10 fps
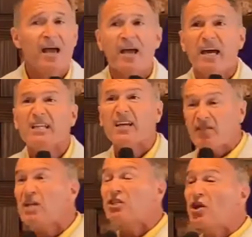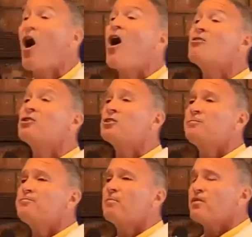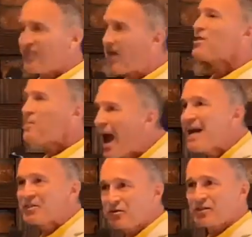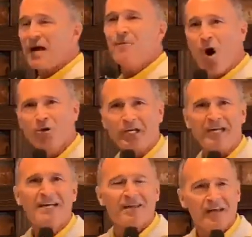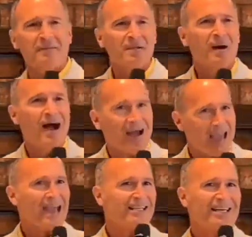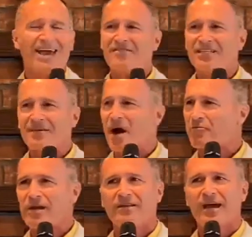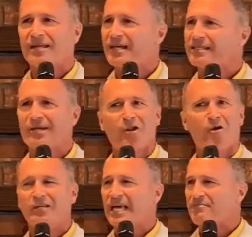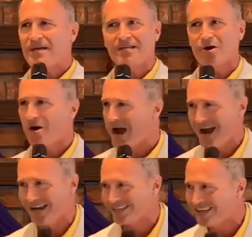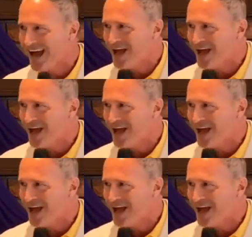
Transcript: He said, these stars They're the pastors. I'm holding them in my hand. And every time I read that, I say, Lord, keep me in your hand.